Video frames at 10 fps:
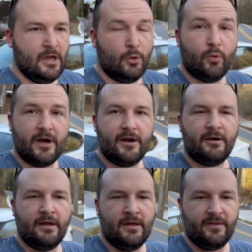
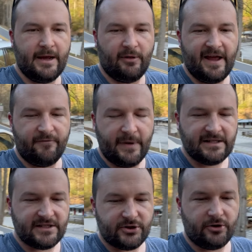where that will have my
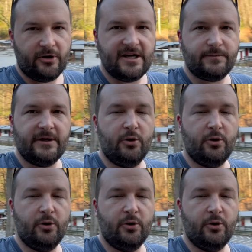sister and her husband,